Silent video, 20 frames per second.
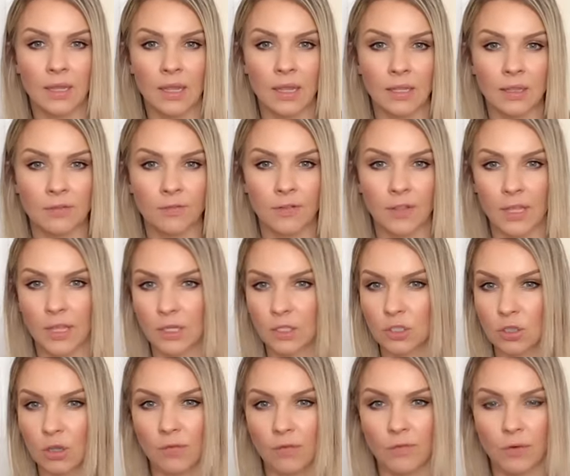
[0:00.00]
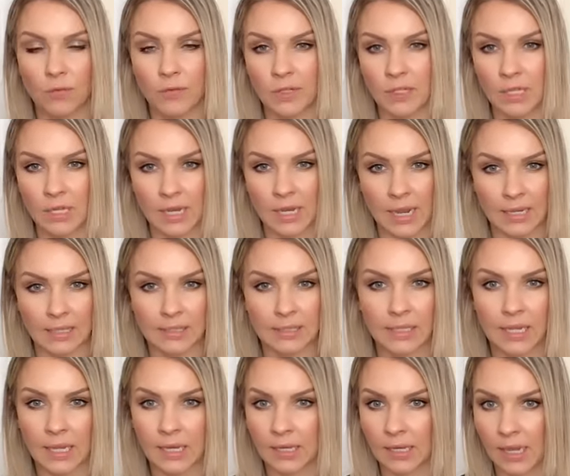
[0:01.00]
it flakes off over the next
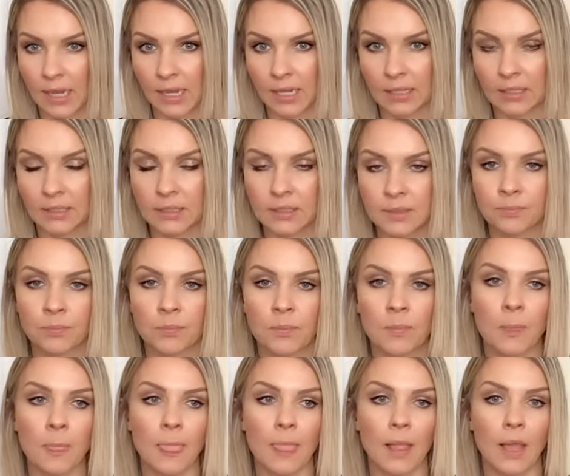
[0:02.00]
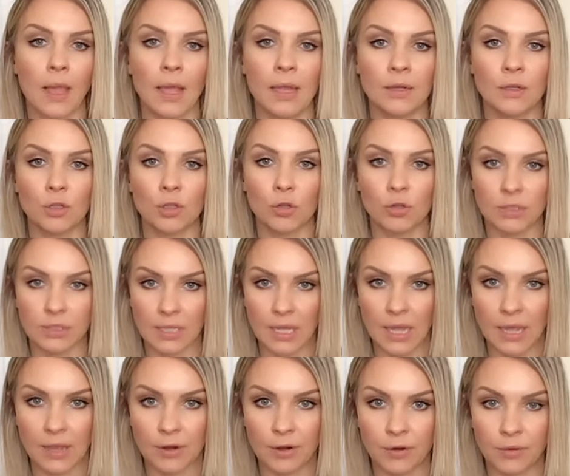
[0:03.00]
10 days, and it looks
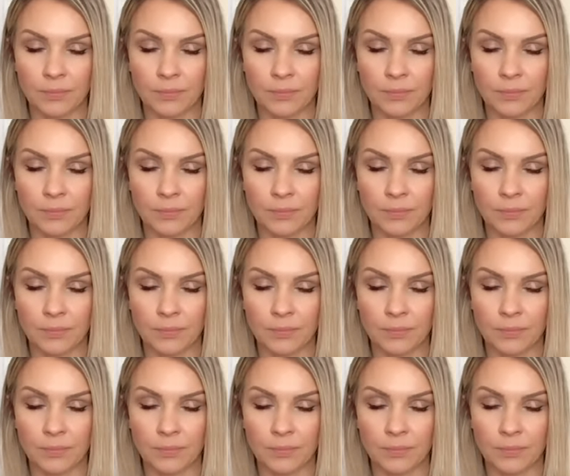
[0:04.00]
lighter.